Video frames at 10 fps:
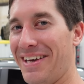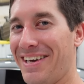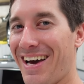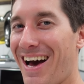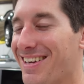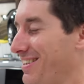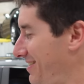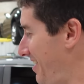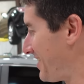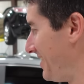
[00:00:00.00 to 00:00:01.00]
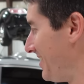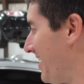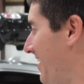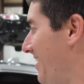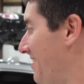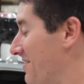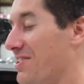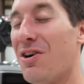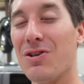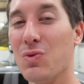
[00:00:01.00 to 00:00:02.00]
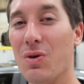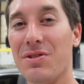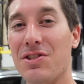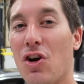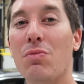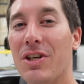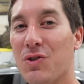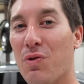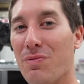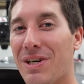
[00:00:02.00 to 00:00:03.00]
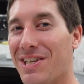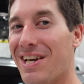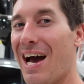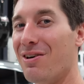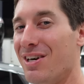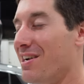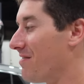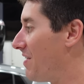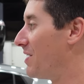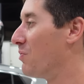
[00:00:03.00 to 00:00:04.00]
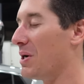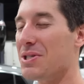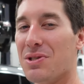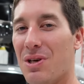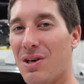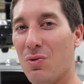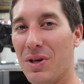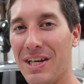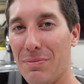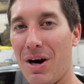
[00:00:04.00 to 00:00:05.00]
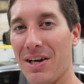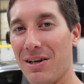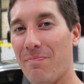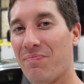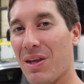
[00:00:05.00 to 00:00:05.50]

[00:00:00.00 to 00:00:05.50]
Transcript: he got lucky. This car is worth so much more money now than it was when he bought it.